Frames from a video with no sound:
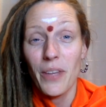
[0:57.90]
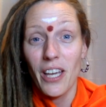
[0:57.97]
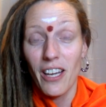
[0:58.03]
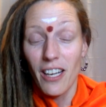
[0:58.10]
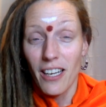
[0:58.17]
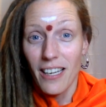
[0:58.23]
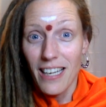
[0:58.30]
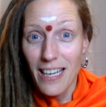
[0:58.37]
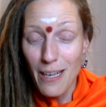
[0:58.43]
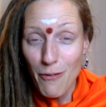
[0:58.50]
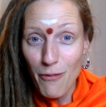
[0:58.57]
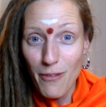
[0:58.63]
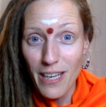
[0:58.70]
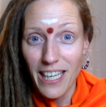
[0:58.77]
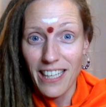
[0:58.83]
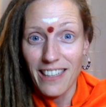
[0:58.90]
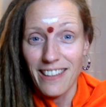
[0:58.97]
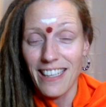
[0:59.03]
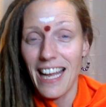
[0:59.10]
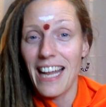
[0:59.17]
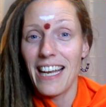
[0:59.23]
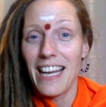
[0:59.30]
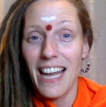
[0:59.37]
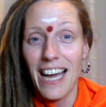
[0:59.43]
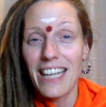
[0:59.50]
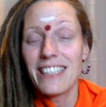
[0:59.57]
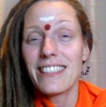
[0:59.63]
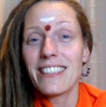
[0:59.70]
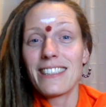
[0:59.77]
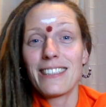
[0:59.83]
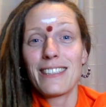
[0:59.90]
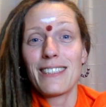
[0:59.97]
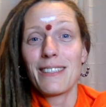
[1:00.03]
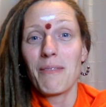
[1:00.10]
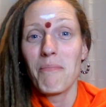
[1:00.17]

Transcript: a living enlightened